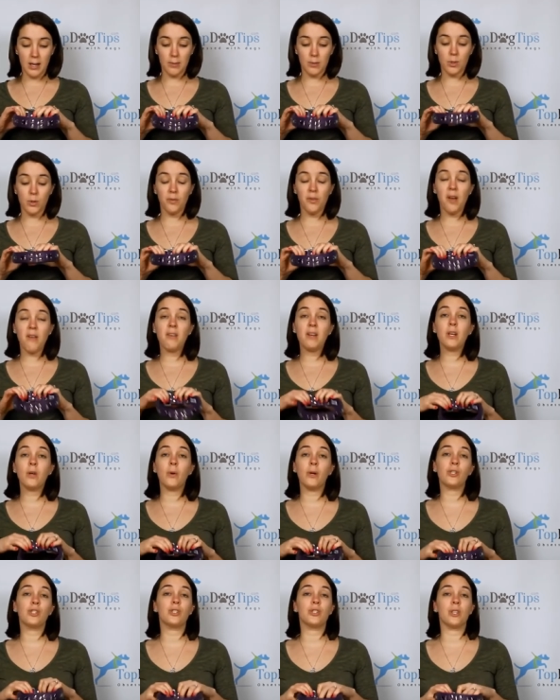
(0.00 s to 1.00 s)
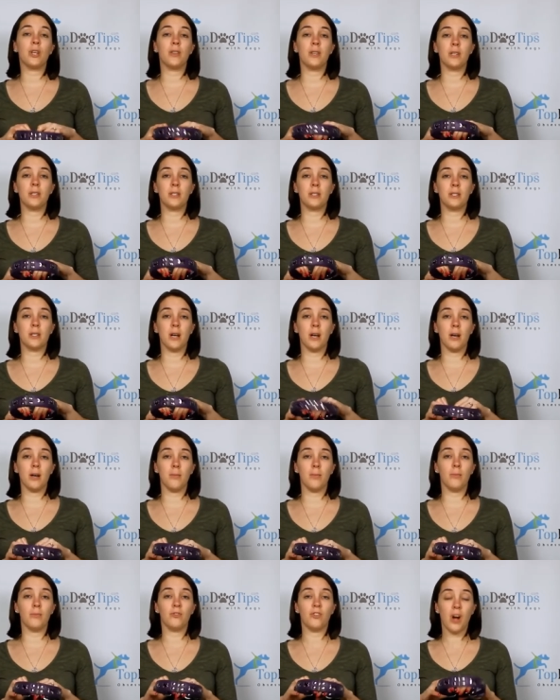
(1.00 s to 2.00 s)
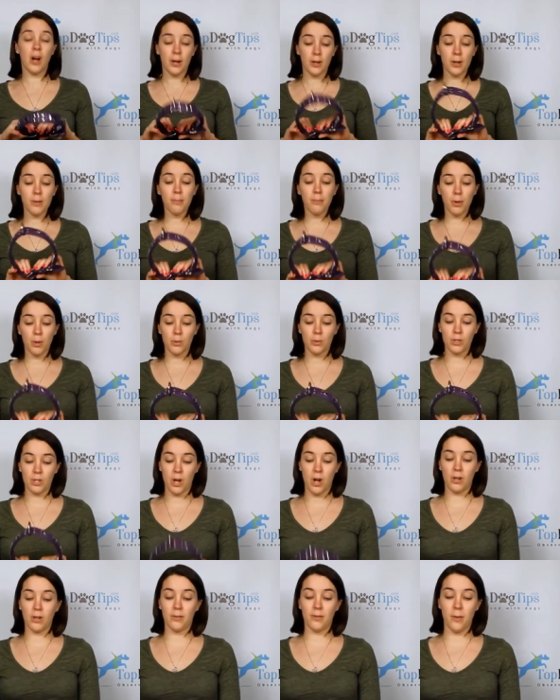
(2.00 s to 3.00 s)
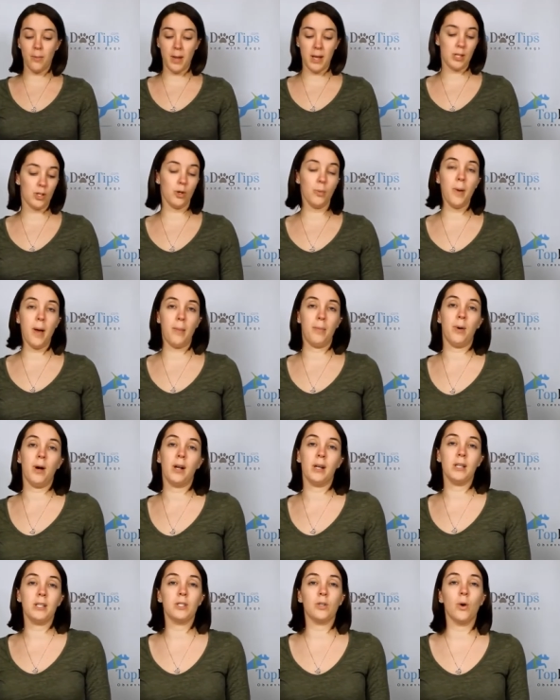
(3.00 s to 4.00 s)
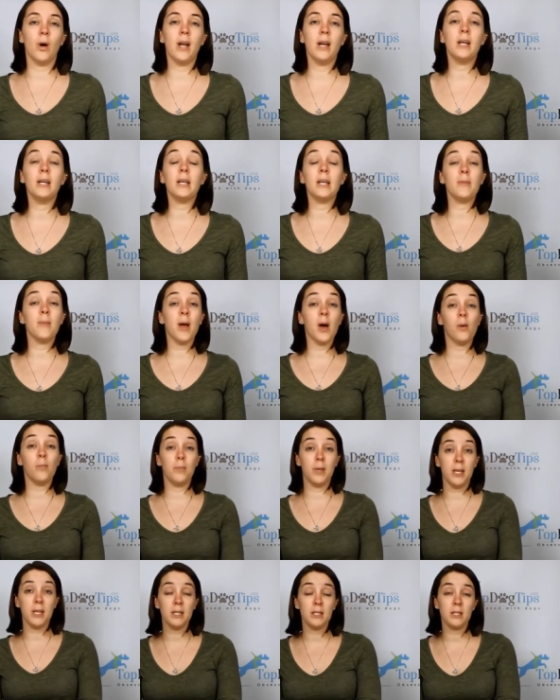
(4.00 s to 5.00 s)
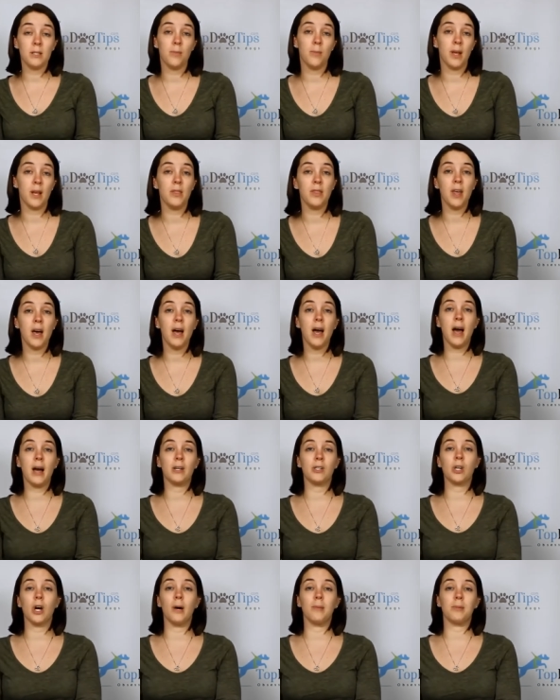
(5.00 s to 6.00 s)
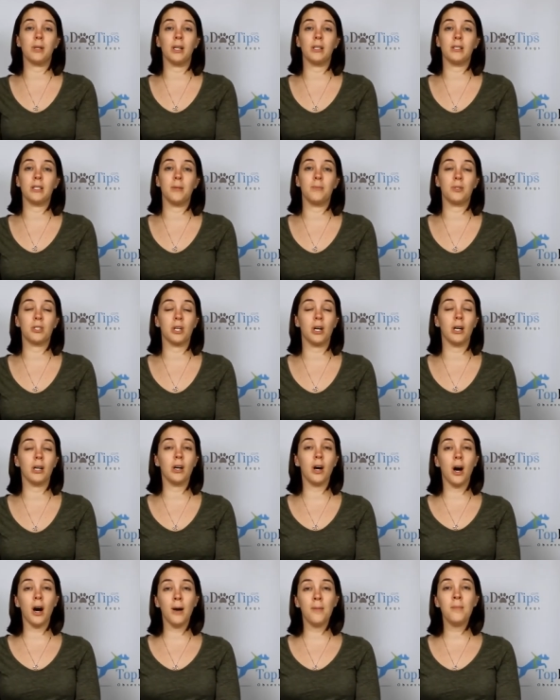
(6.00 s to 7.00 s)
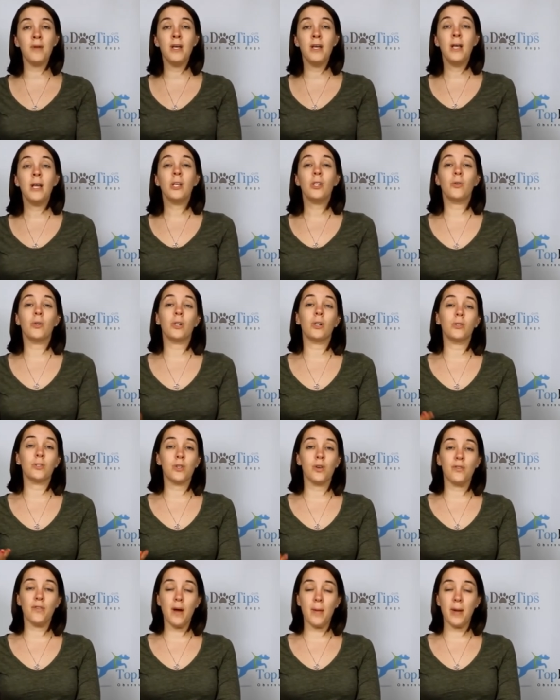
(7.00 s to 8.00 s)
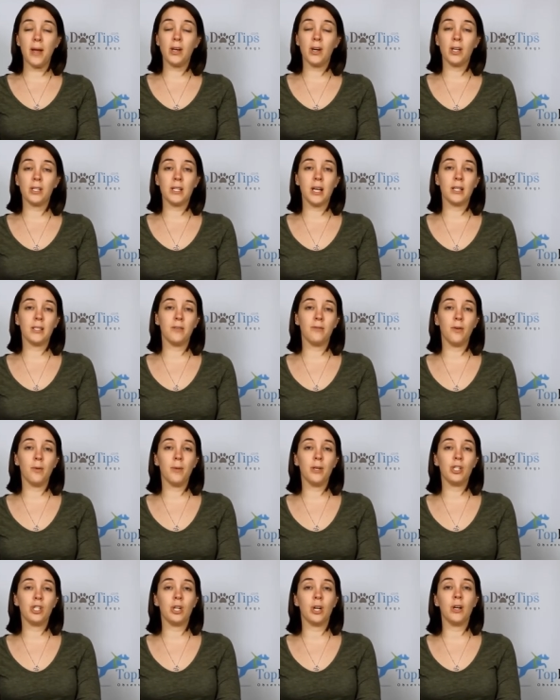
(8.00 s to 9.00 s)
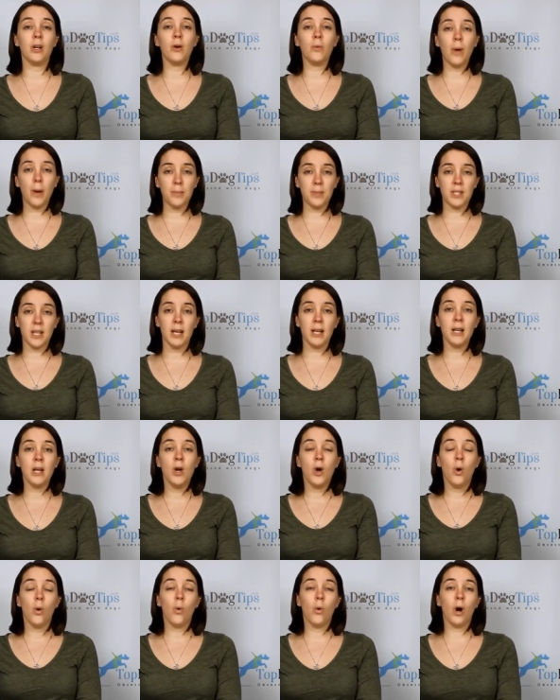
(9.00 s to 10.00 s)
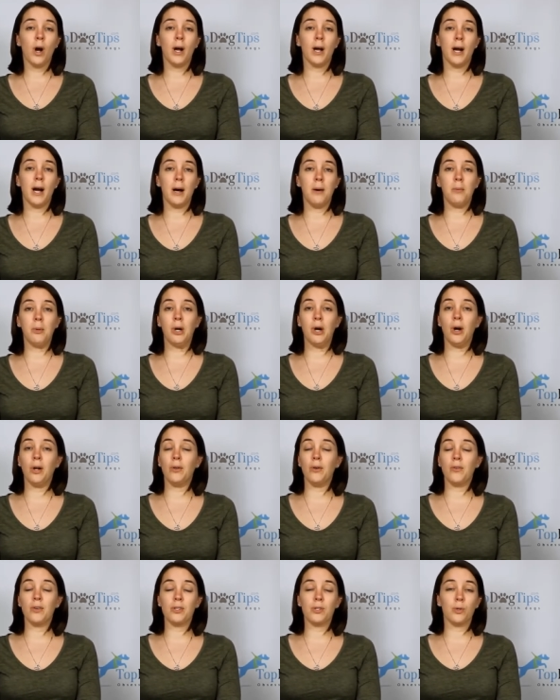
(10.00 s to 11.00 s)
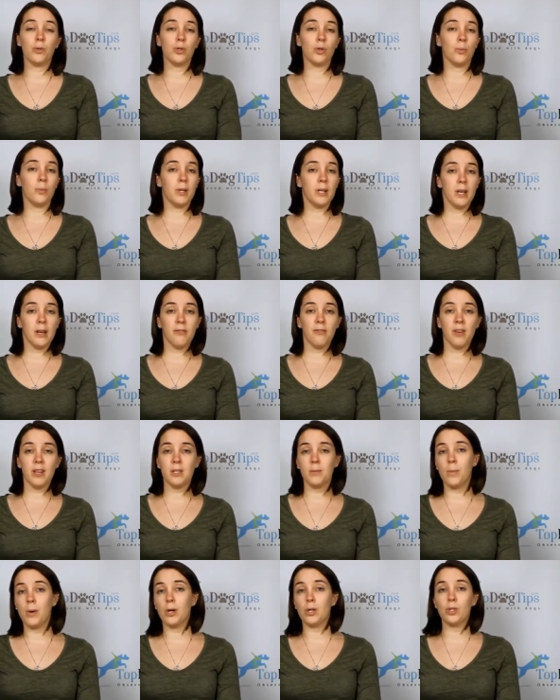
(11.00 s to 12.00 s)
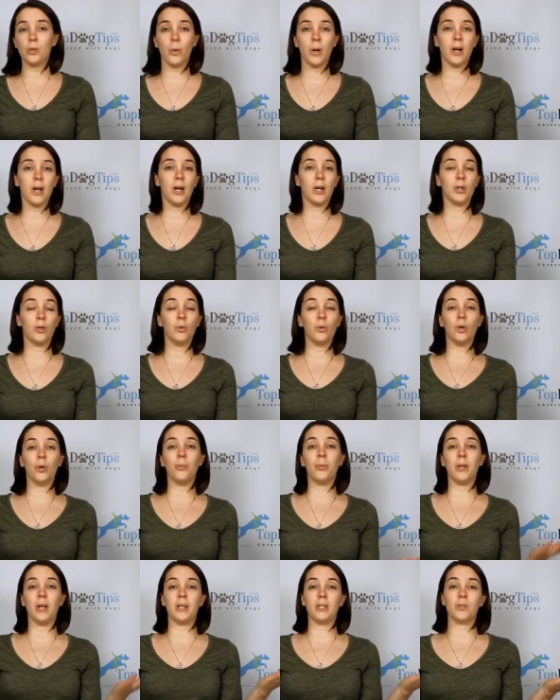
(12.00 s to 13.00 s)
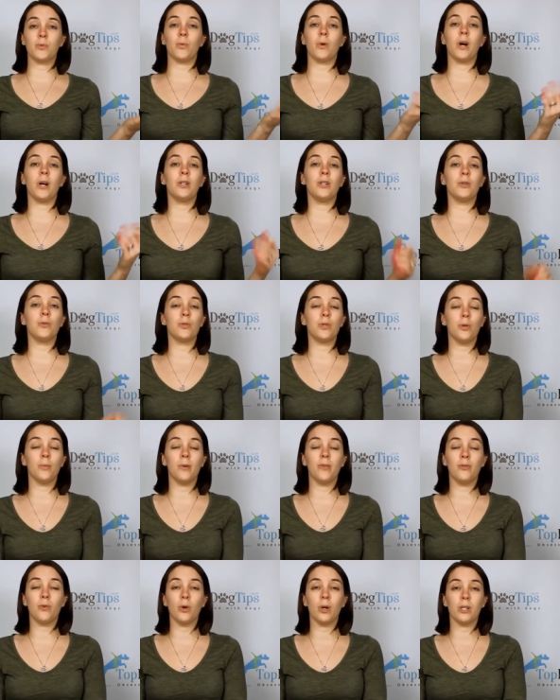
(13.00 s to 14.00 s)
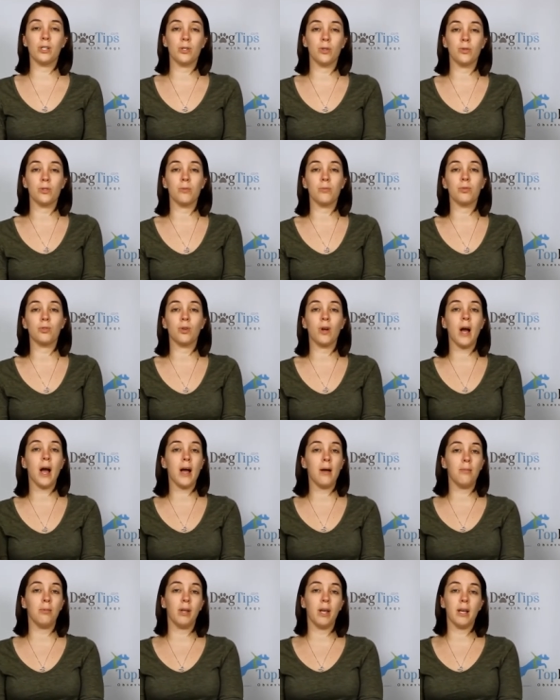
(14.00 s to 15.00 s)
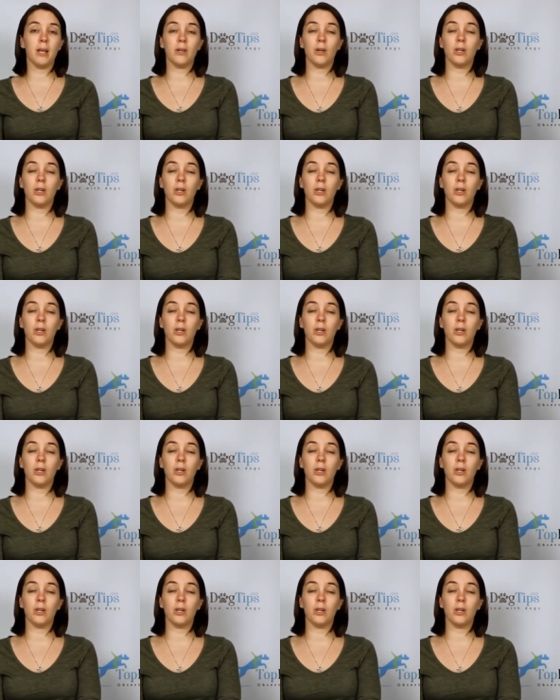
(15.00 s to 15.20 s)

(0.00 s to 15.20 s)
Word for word: So if you have any questions on this Rotterdam Bones collar from Angel Pet Products, go ahead and email me, Samantha@topdogtips.com. You can also find my contact information on our website, or we're all over social media, Facebook, Twitter, Google+. We're on YouTube, of course, so subscribe, like